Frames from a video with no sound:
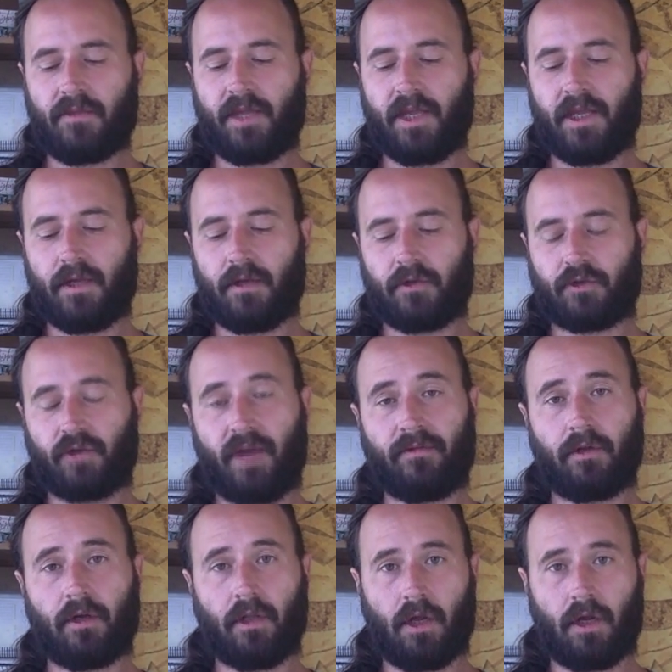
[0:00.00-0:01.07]
they
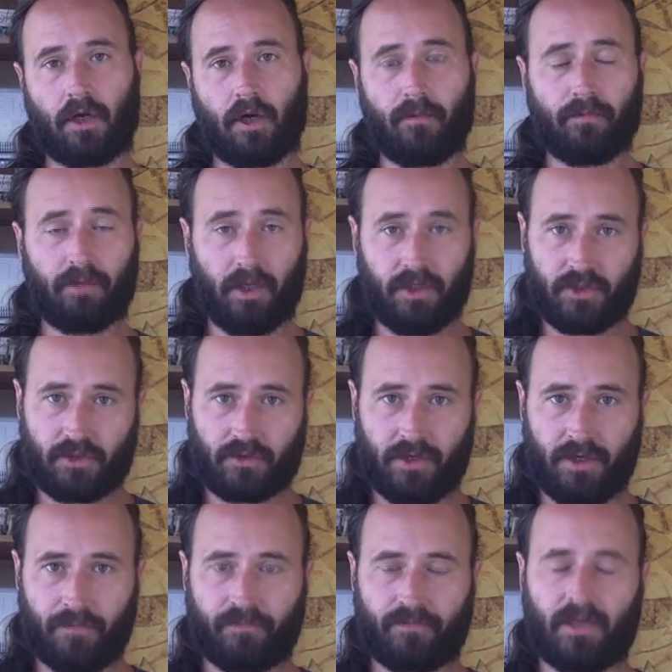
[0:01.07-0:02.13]
travel along our
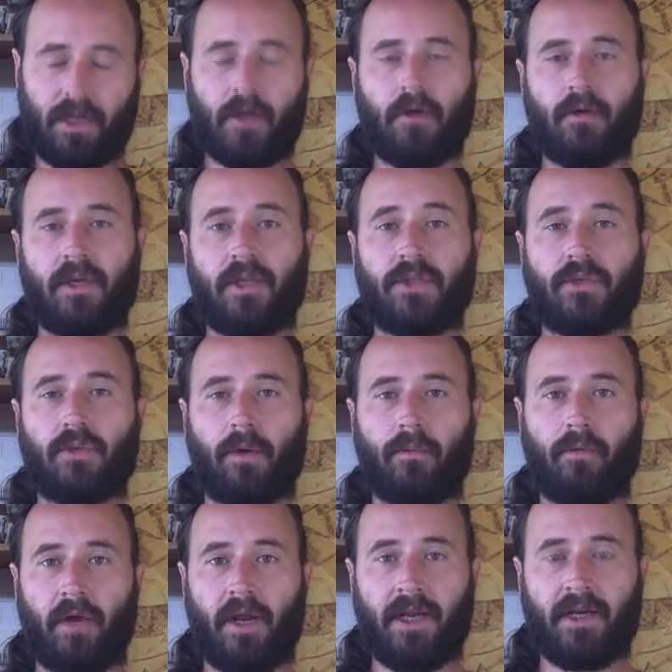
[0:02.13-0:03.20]
bloodstream, they go into our
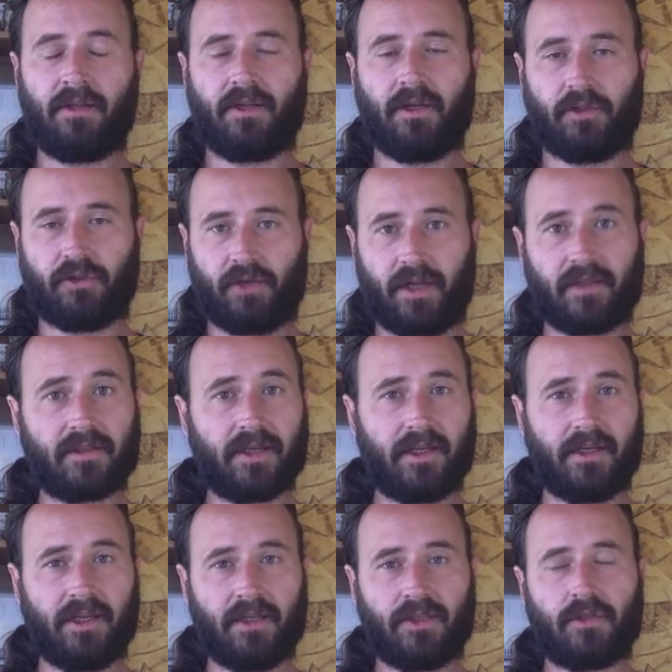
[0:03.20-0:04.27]
brain, they're
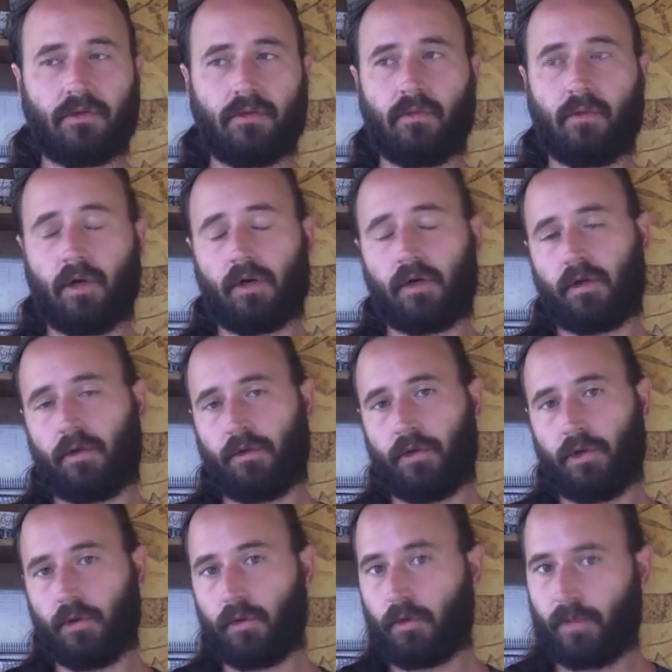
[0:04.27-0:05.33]
translated into what are called
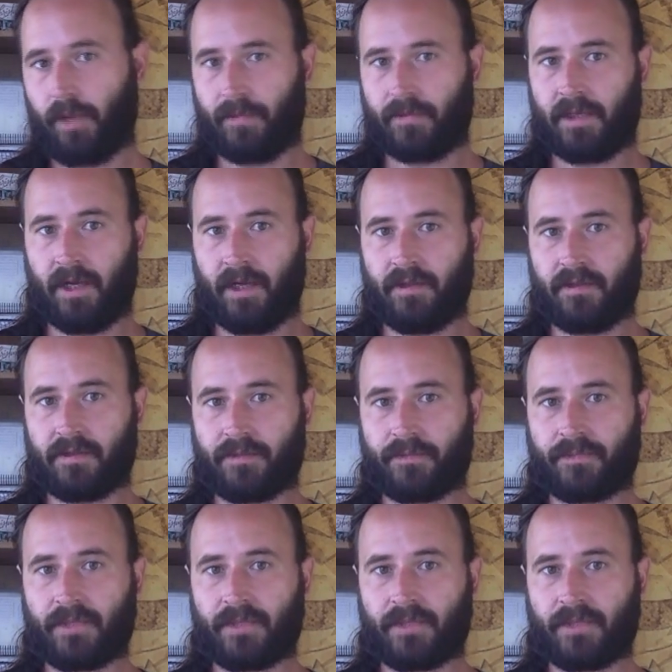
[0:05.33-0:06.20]
neuropeptides,